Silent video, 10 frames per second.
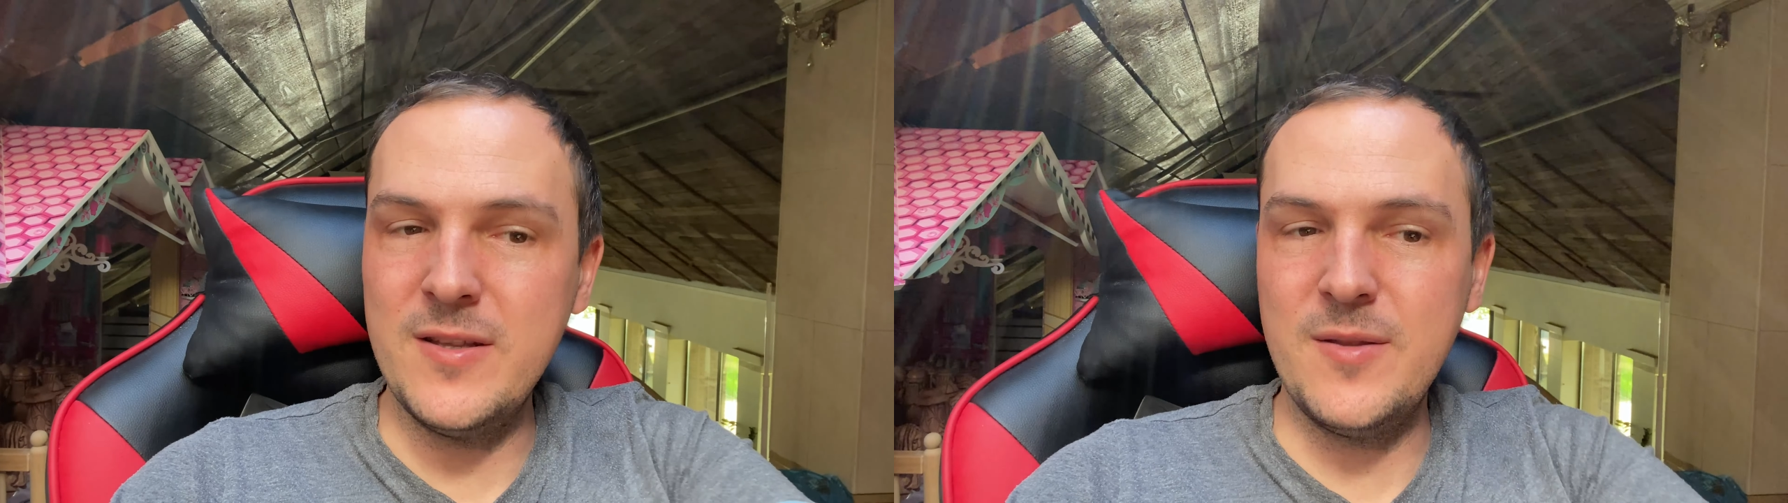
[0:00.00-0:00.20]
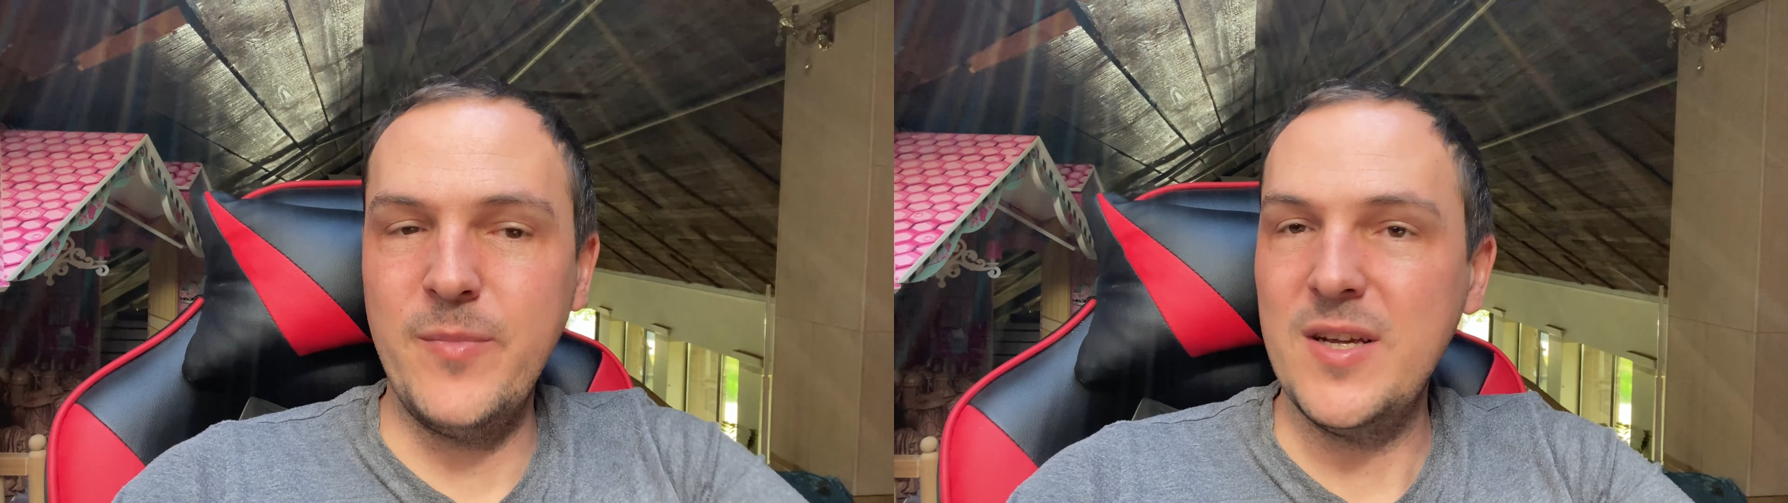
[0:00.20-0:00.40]

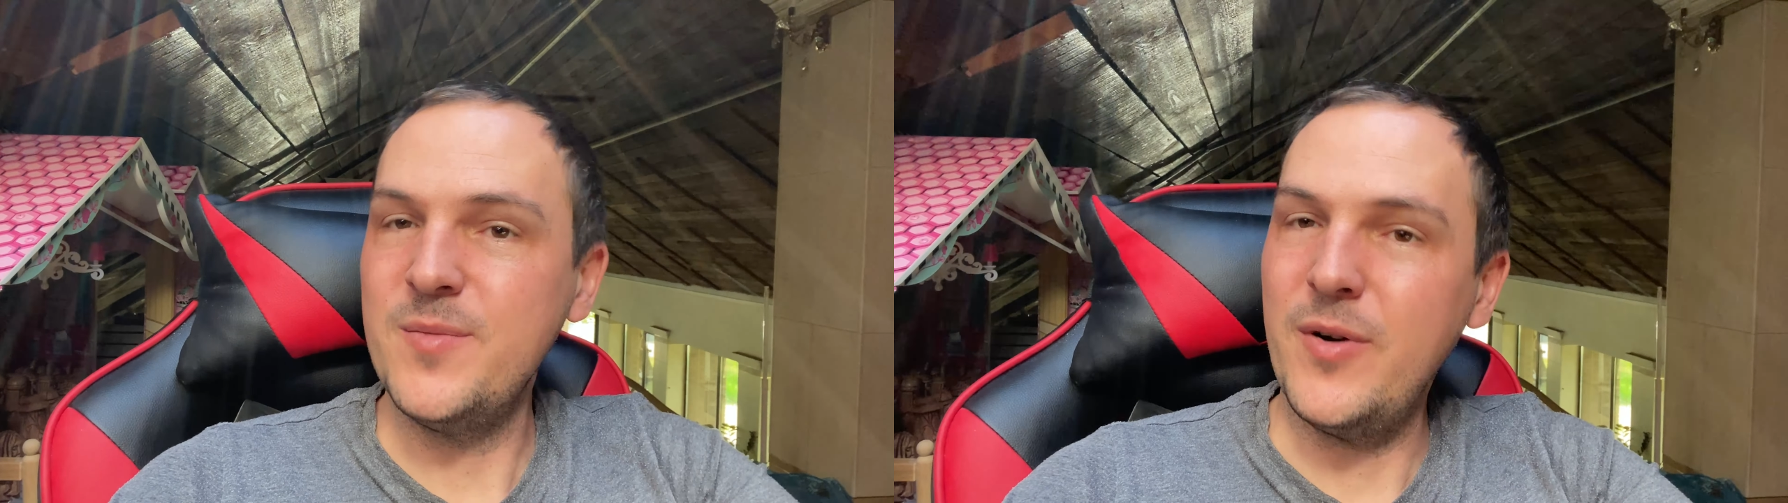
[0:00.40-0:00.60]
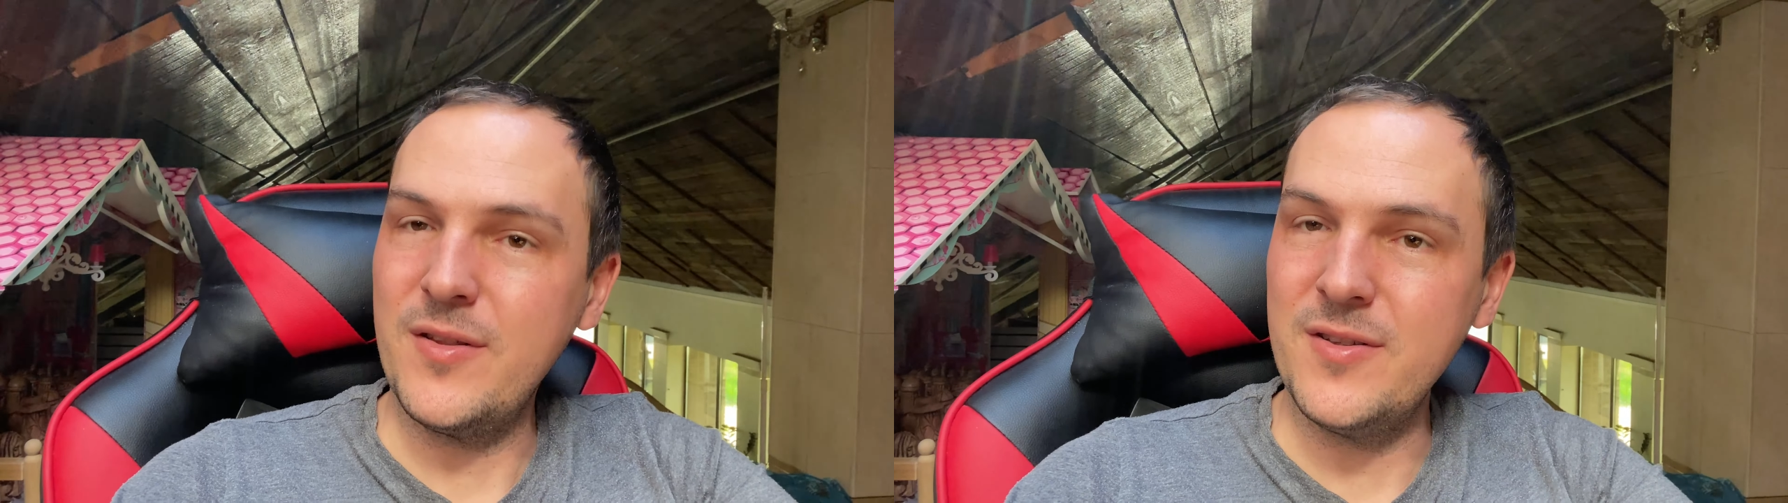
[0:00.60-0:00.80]
that my
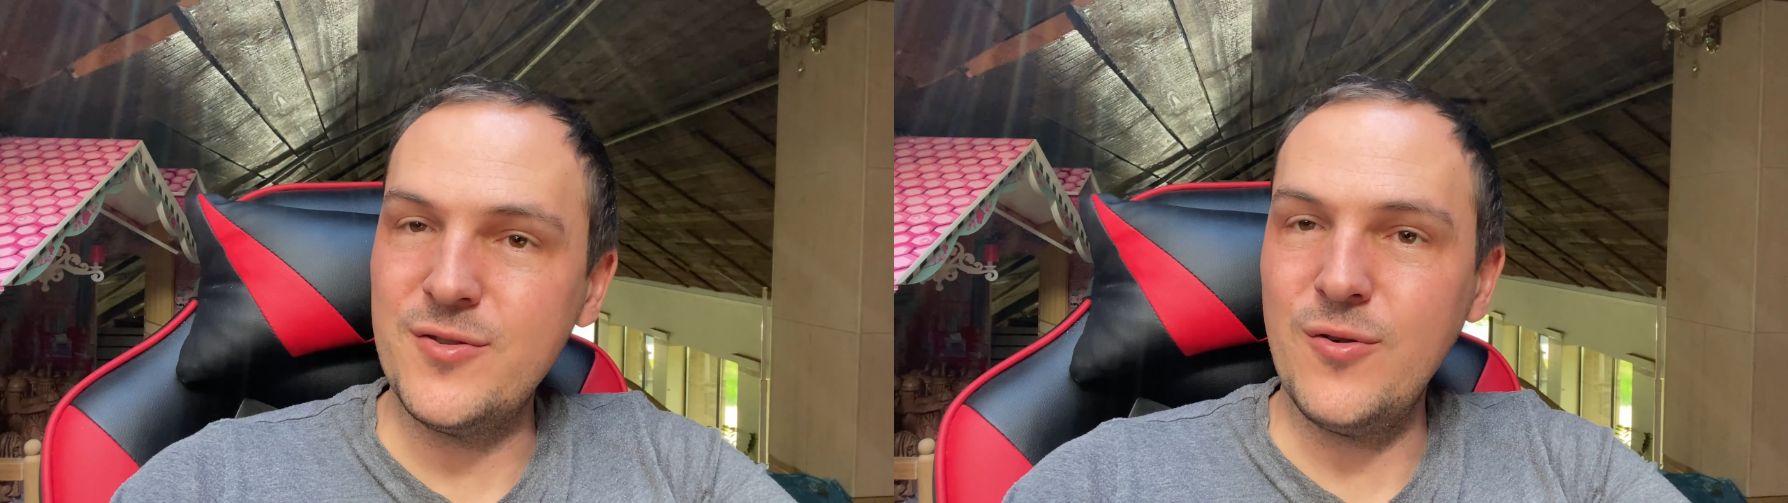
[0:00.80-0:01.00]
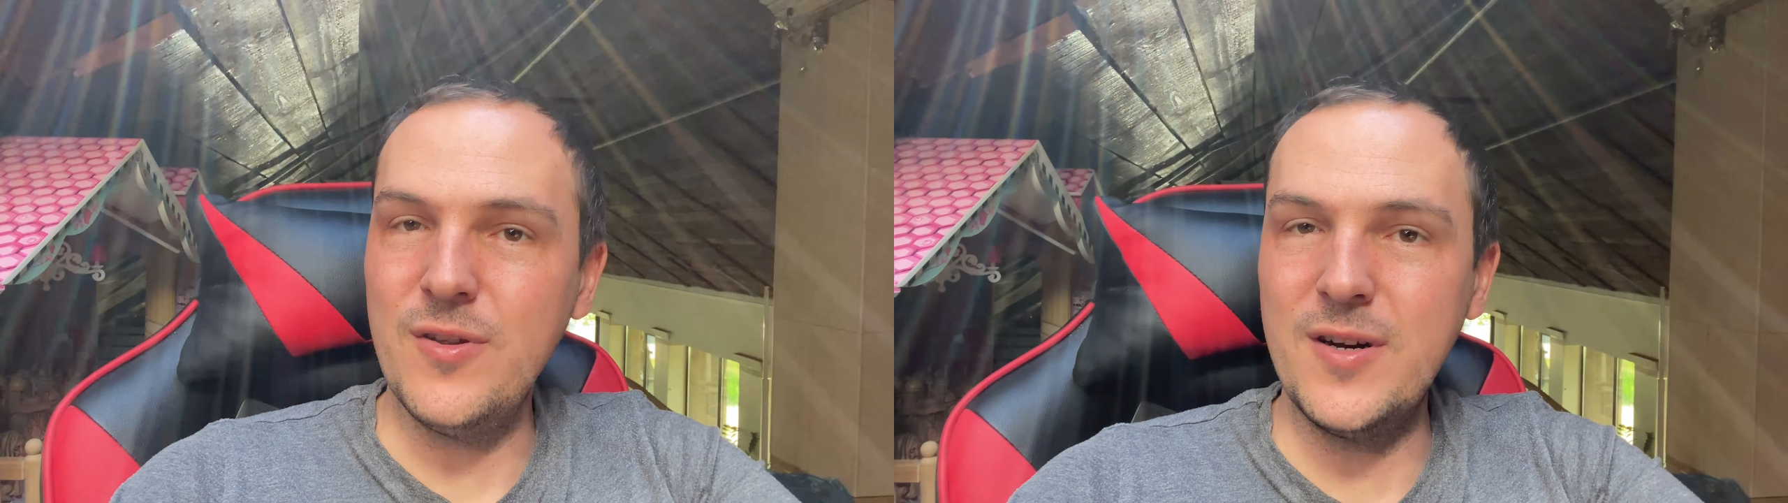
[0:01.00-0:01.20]
smart
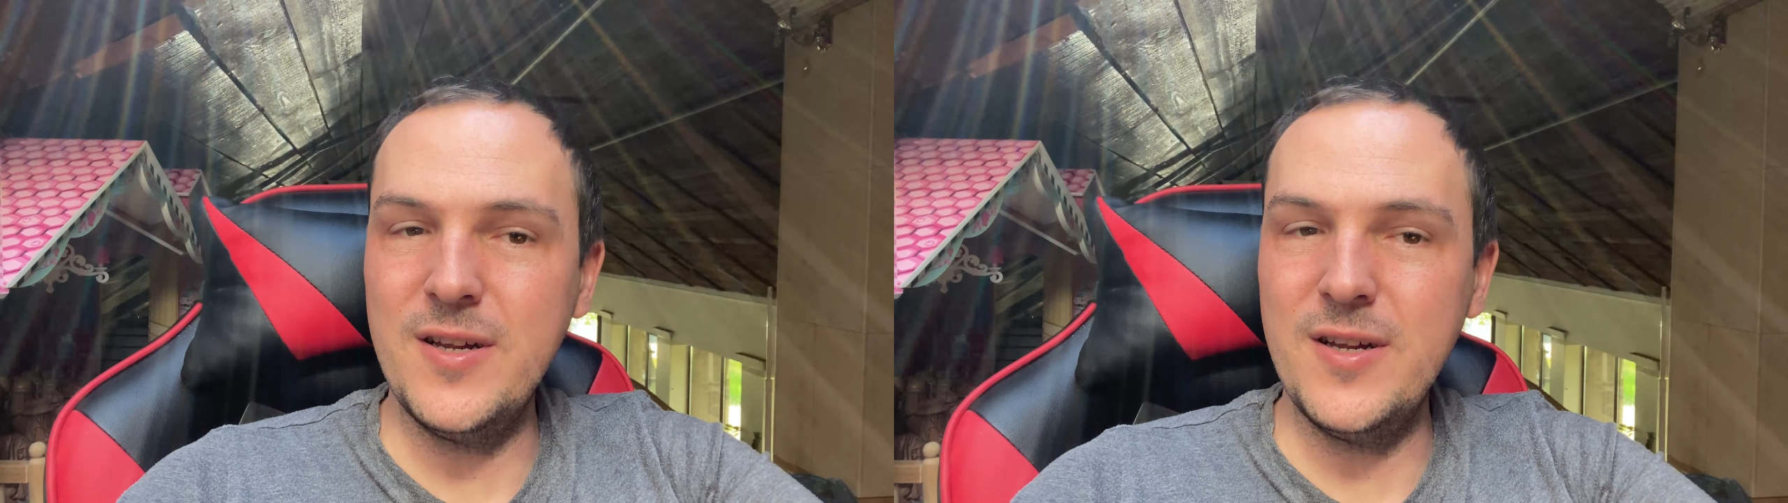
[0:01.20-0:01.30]
controller